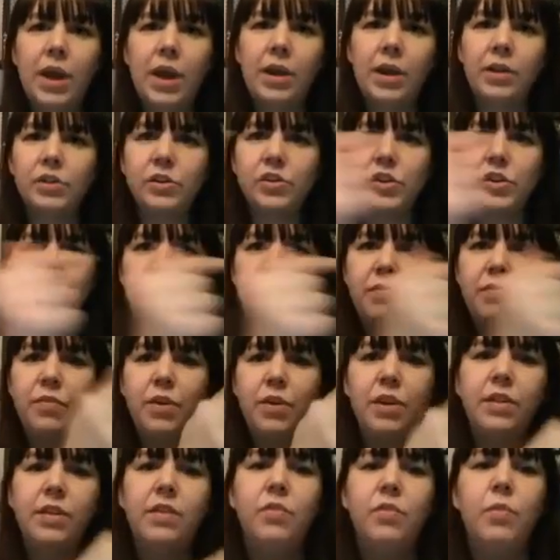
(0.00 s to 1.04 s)
way and it's
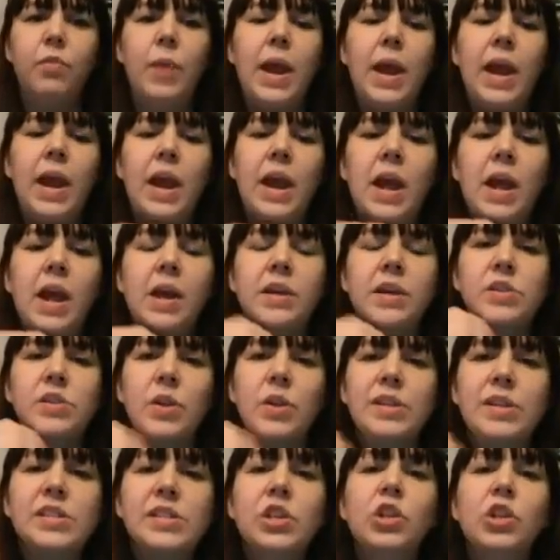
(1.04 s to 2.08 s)
transferring this way.
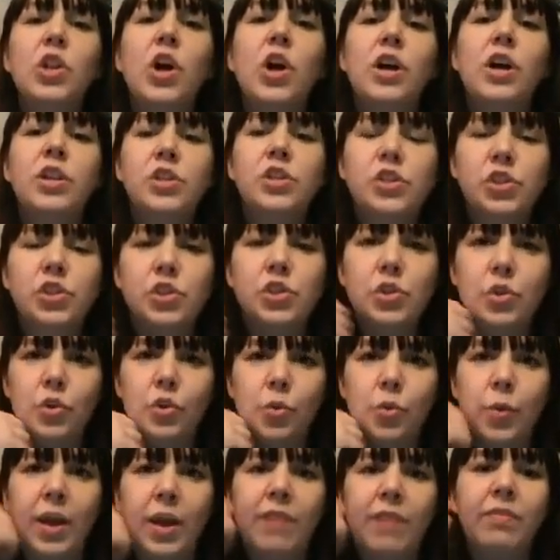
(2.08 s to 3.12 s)
So that's a
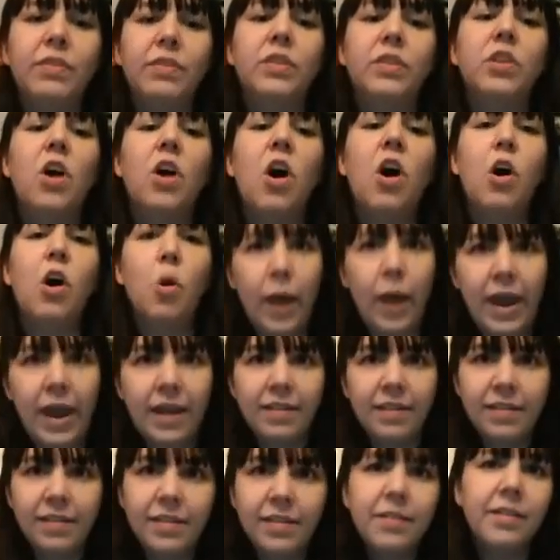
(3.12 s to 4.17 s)
longitudinal wave. Long
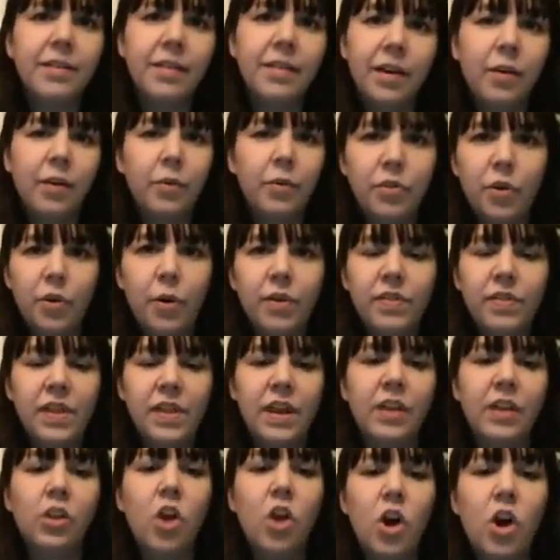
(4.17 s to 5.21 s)
ways, I was always
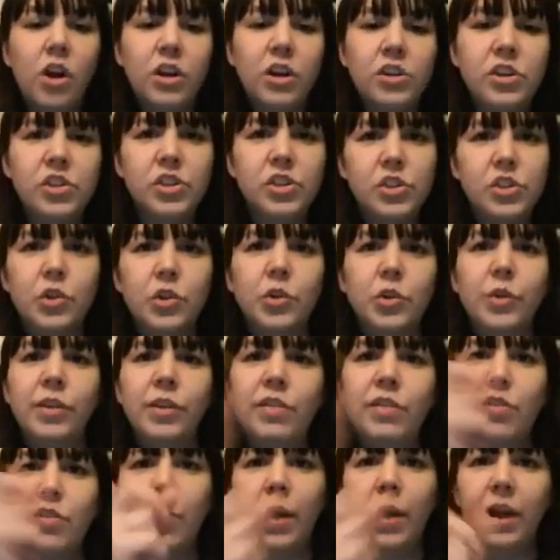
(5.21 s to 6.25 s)
thinking longitudinal.
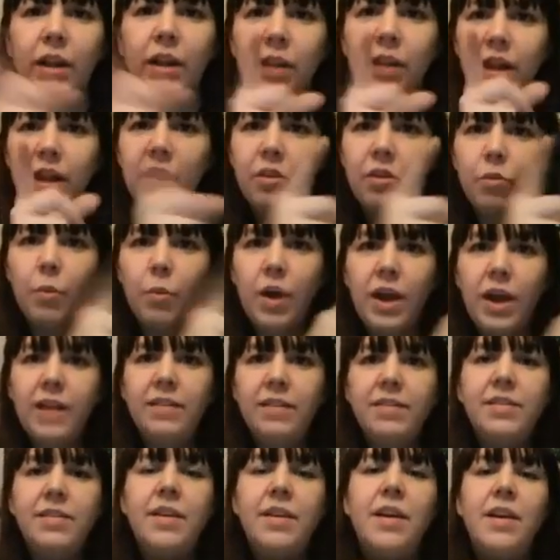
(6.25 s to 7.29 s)
It's going
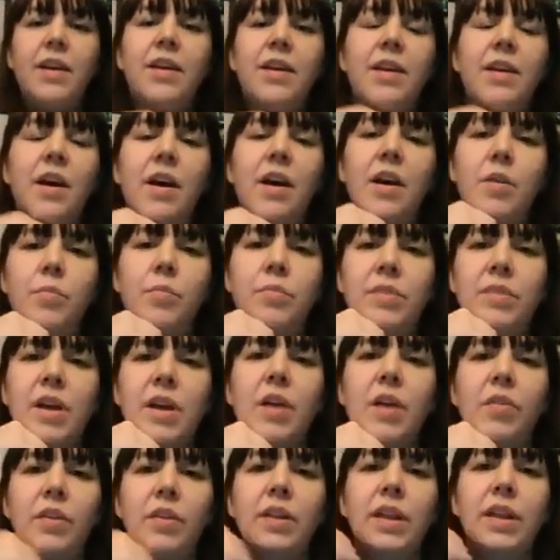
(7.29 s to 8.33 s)
lengthwise,
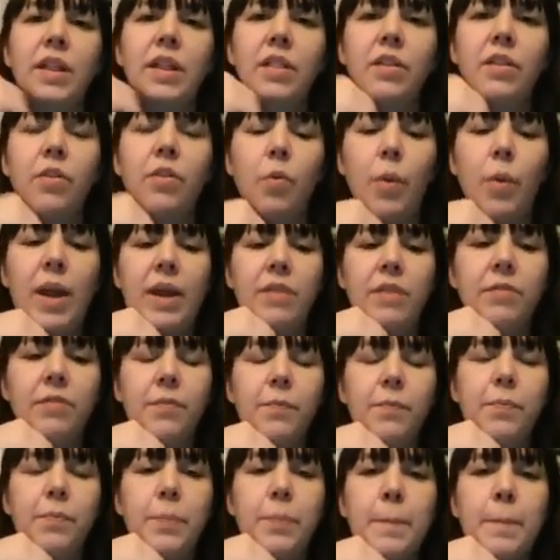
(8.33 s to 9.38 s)
down the length of the
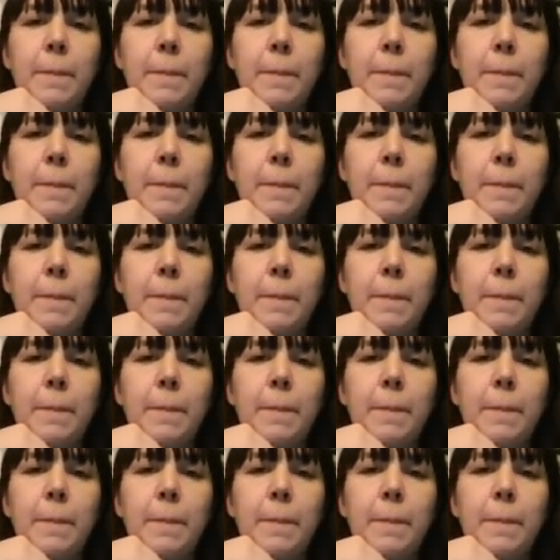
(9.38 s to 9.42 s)
wave.